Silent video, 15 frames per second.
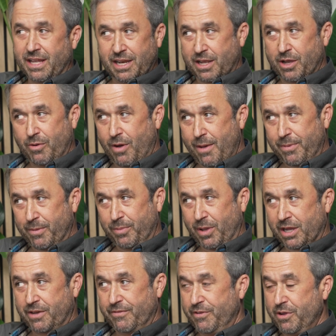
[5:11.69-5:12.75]
going to go up and
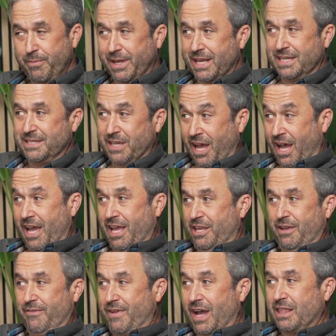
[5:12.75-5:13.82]
block your view because
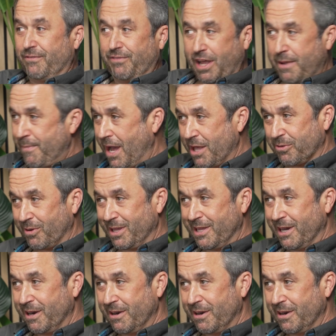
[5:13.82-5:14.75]
you've got the flight path right there.